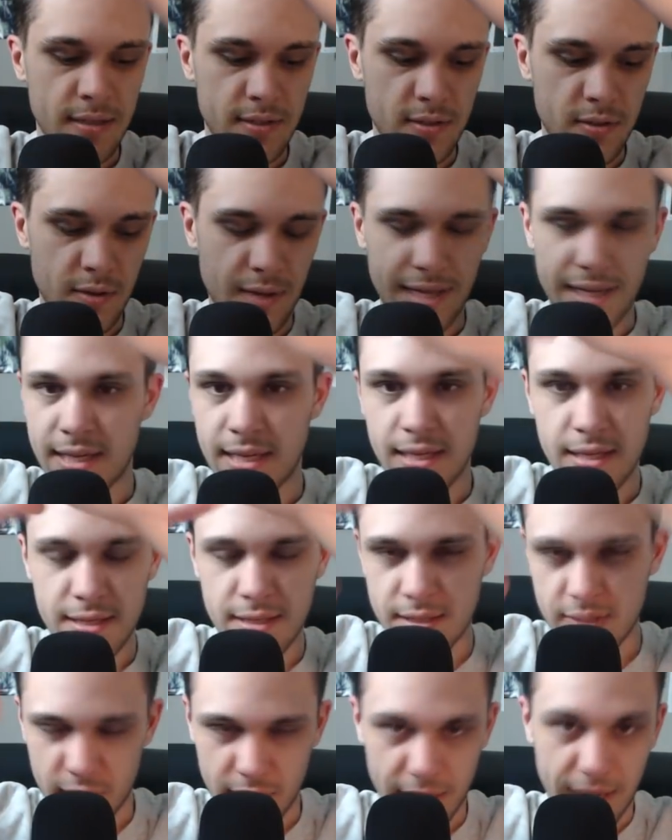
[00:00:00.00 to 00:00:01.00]
So like
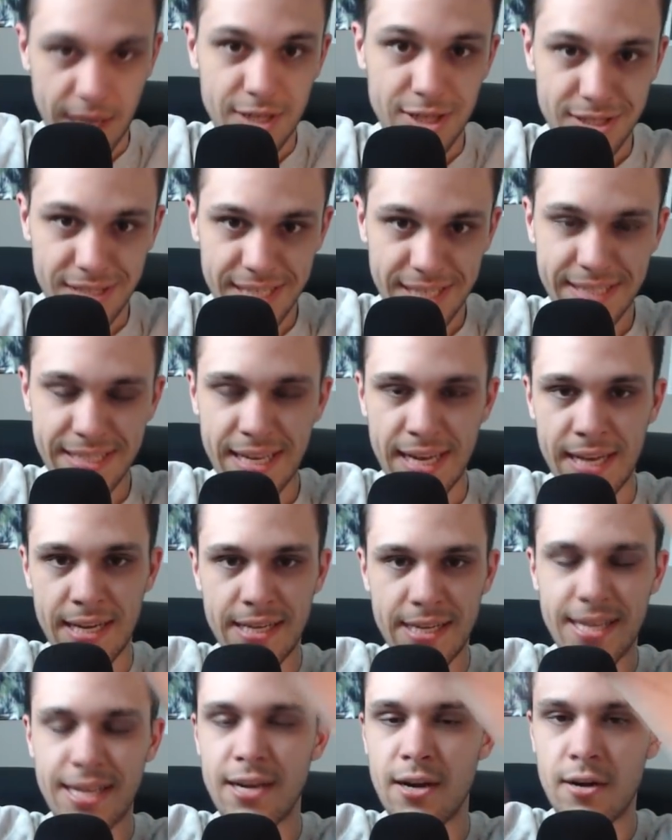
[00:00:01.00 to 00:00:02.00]
I just
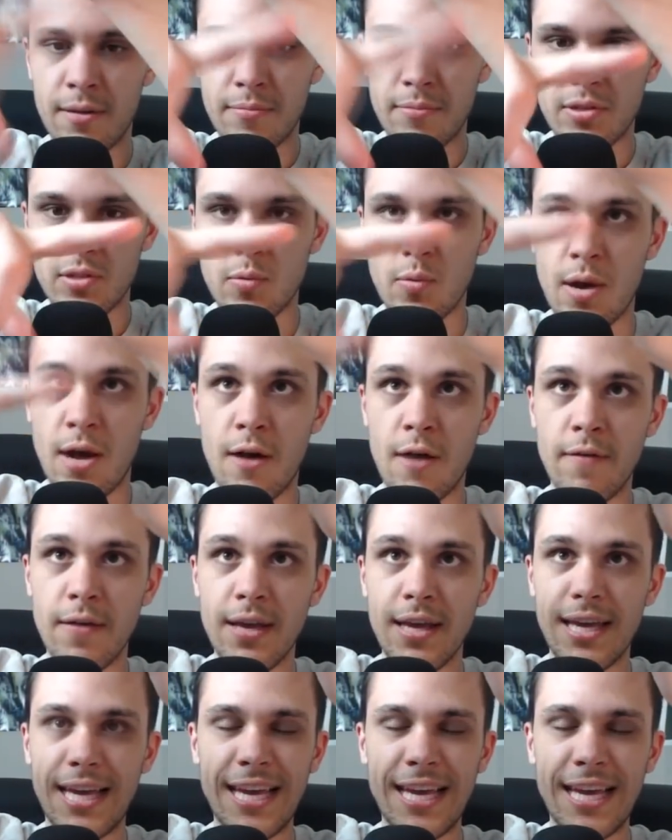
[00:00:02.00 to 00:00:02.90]
said, key art number 12.